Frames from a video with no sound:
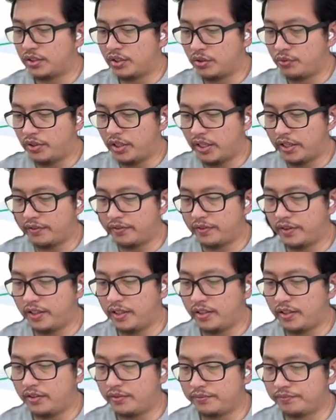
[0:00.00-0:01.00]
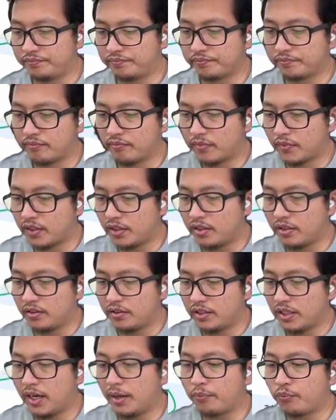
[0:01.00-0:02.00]
So we have here
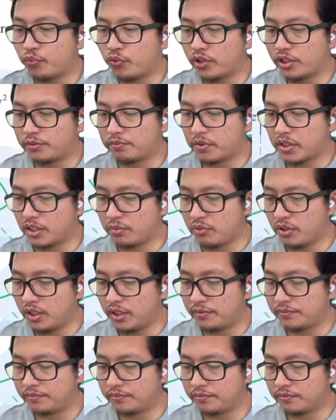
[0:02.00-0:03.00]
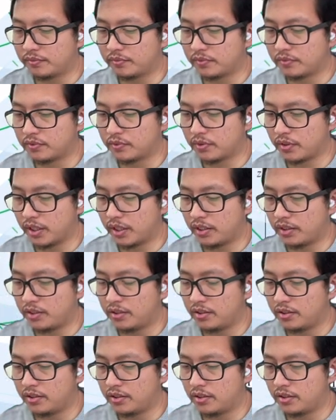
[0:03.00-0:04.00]
the upwards parabola,
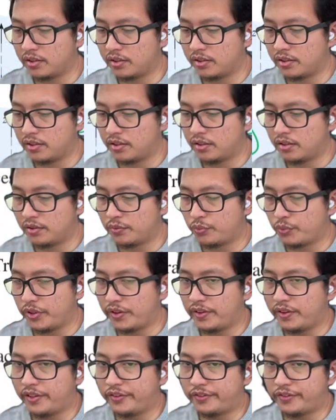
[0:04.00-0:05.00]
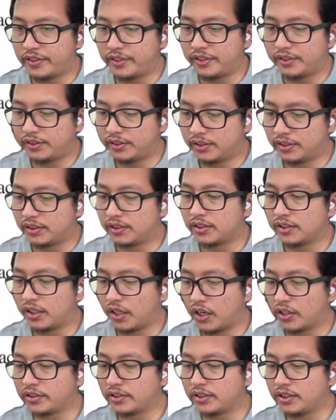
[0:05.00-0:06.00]
okay, with different
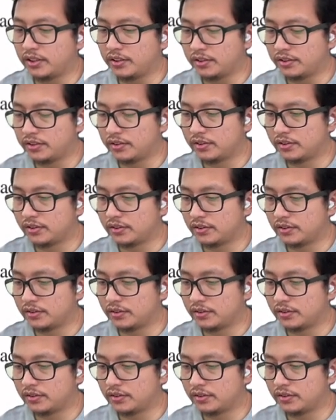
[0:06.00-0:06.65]
constant.